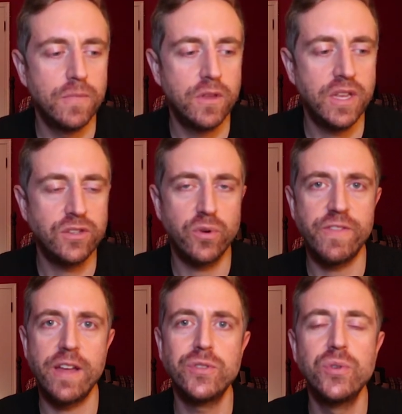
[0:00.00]
you can sort of
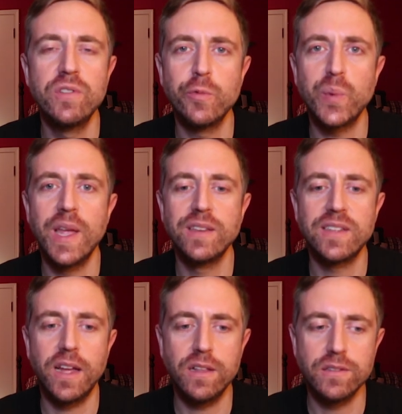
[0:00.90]
have two different playing
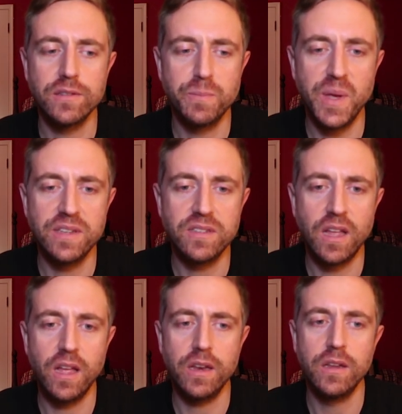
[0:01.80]
styles based
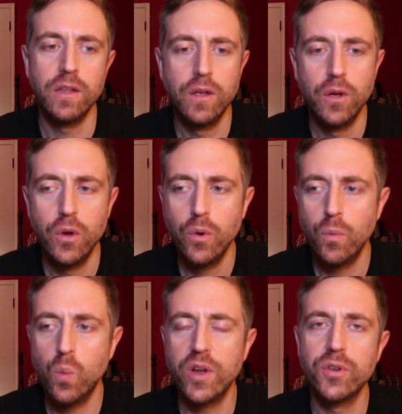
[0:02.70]
on
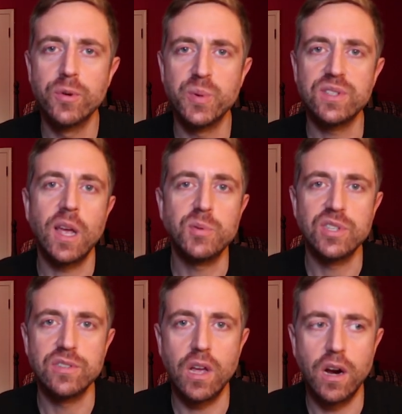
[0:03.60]
what your
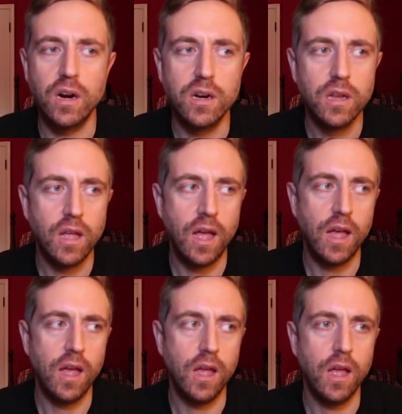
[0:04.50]
perceptions are
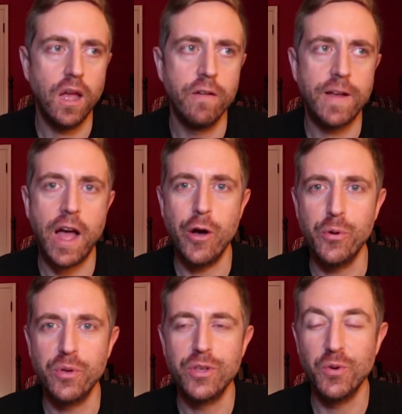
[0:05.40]
of
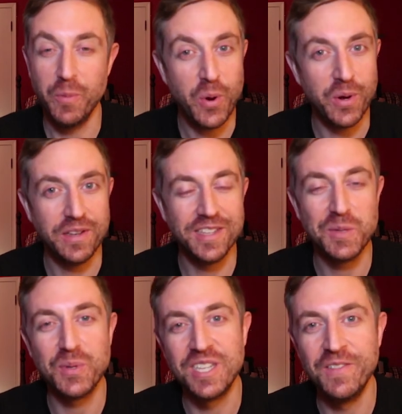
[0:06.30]
how your opponent
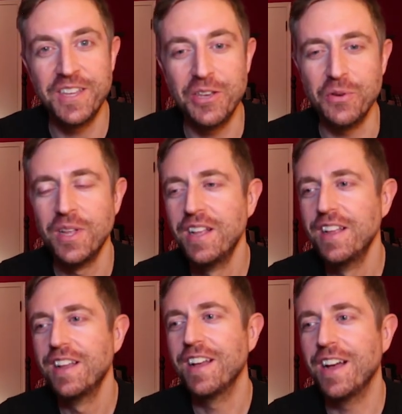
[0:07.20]
is perceiving you.
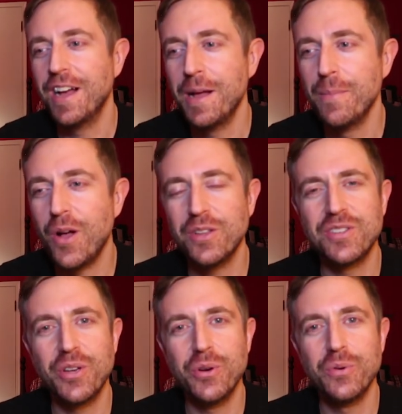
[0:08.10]

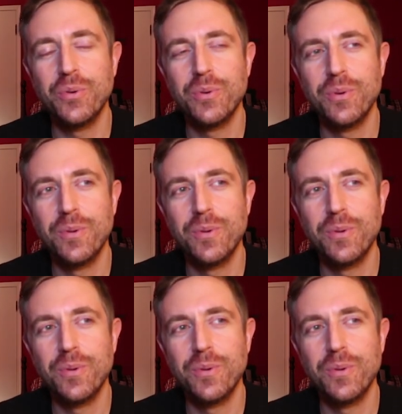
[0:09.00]
Also,